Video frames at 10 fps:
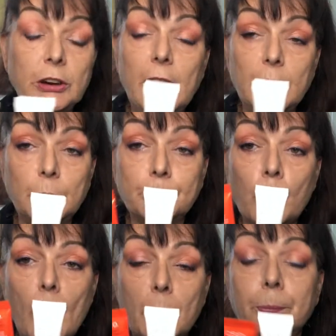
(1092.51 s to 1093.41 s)
and
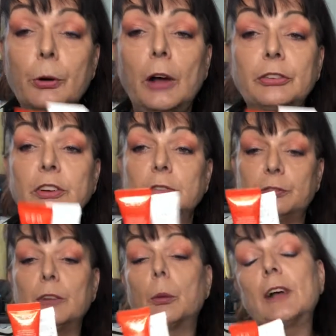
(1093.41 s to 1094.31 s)
quite a pricey,
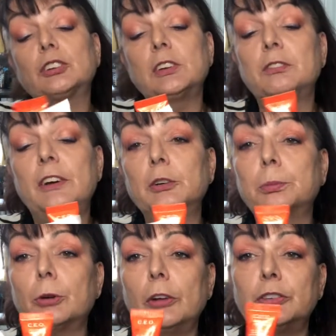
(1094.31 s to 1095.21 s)
actually a very
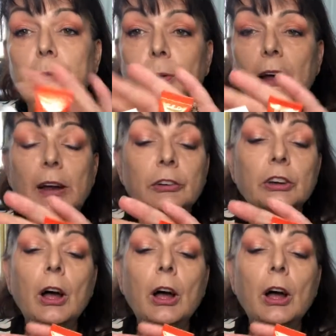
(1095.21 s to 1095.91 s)
pricey brand.